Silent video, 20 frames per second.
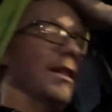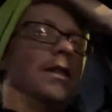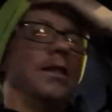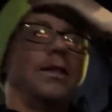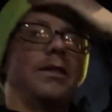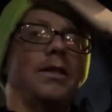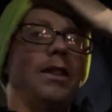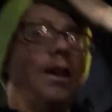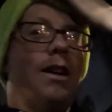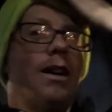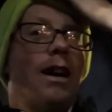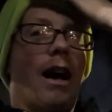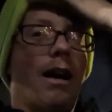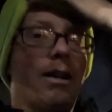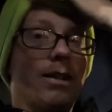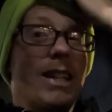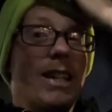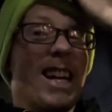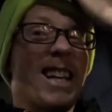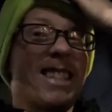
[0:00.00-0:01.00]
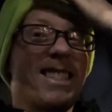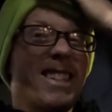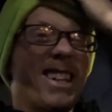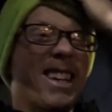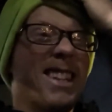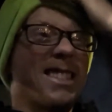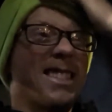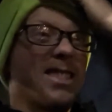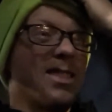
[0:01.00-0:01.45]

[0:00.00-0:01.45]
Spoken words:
So I'll catch you guys in